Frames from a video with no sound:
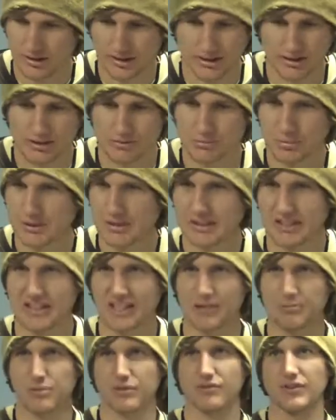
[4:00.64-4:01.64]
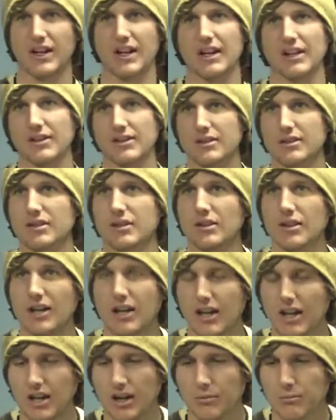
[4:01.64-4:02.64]
and completely improvised
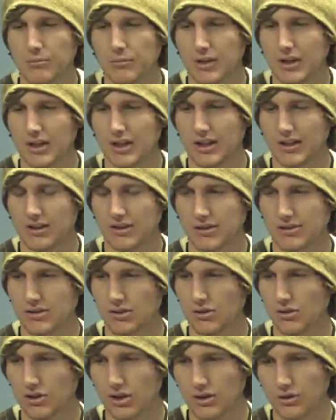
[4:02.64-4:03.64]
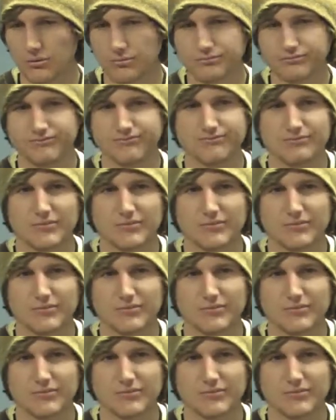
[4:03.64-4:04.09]
the solo,